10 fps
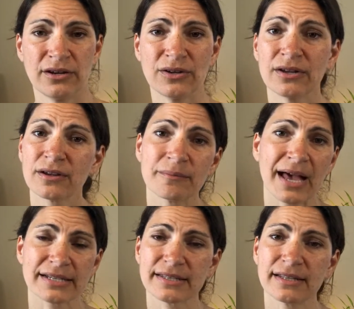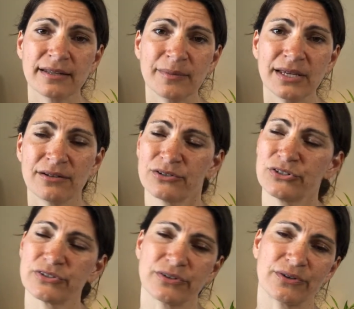You can come back to the limit, or
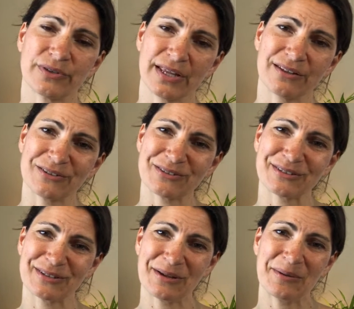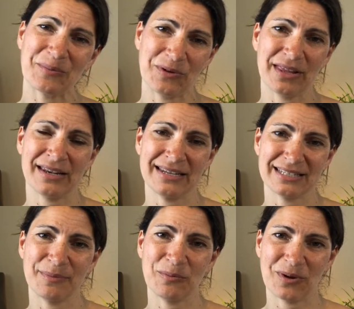just know that there's more that needs
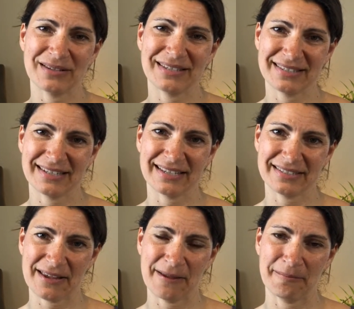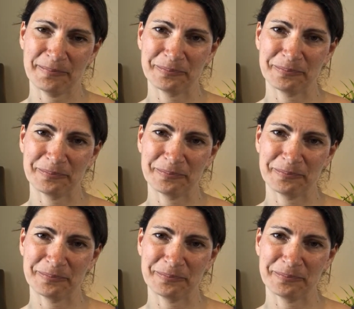to be processed next time.